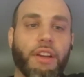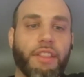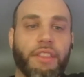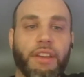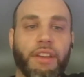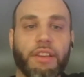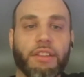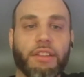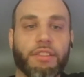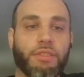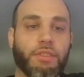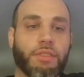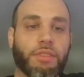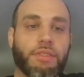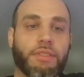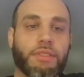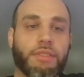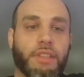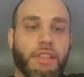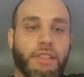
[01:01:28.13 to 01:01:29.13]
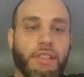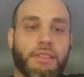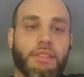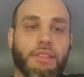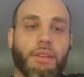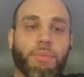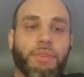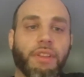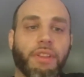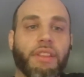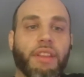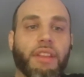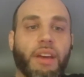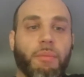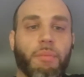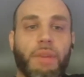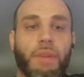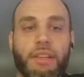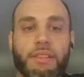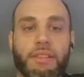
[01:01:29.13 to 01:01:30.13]
I think it's something
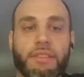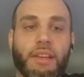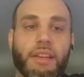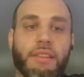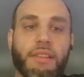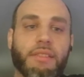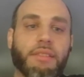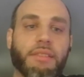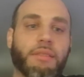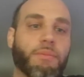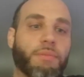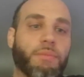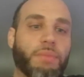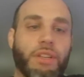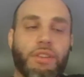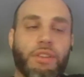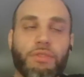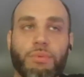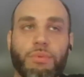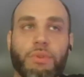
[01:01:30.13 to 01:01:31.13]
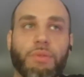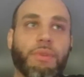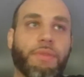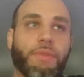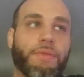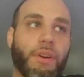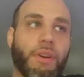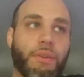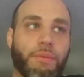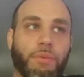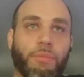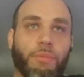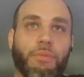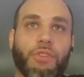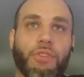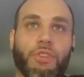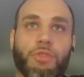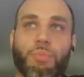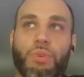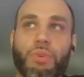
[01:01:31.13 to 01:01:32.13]
that makes sense because we felt from
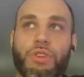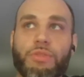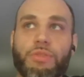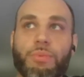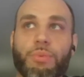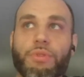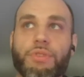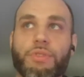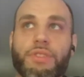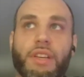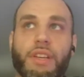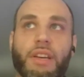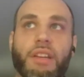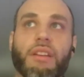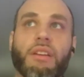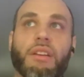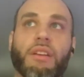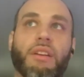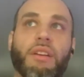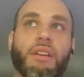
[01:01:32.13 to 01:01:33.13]
first principles that